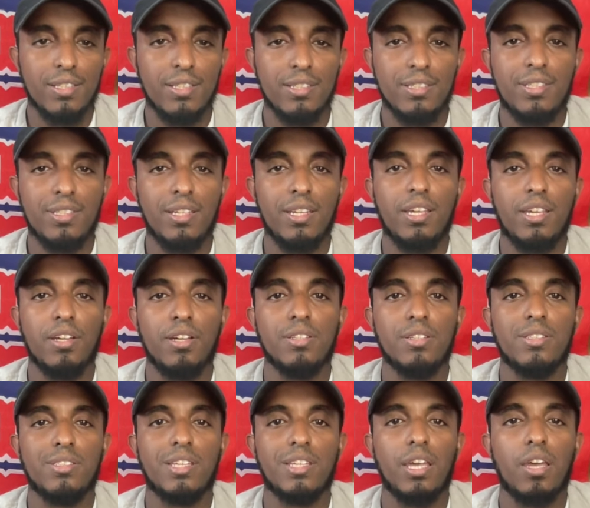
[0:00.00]
to sit here
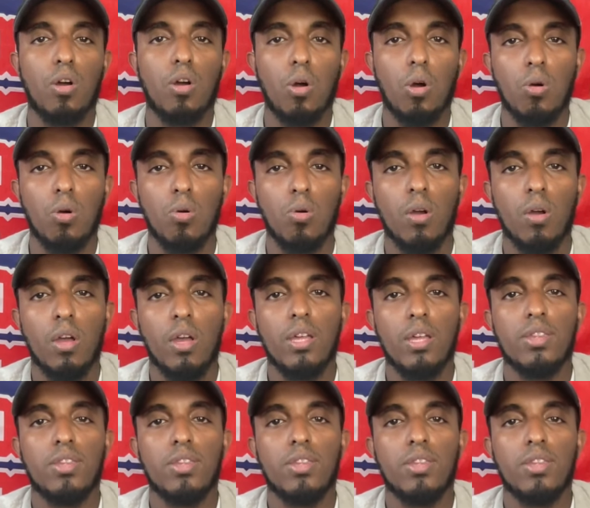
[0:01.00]
and say, oh,